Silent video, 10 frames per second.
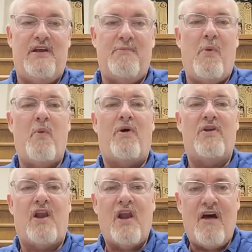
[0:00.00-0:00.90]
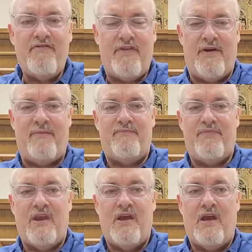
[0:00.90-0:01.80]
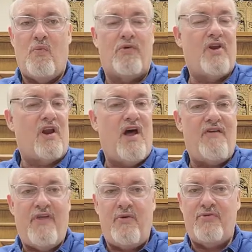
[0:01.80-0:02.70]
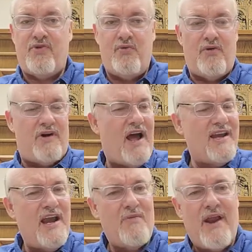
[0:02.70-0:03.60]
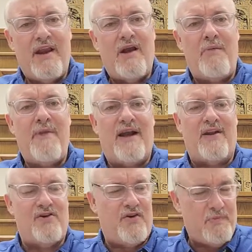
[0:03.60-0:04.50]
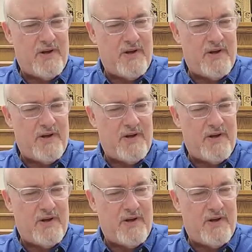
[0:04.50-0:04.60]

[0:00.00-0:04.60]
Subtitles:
We want to love them. We want to love those who are not yet ready to come back to church,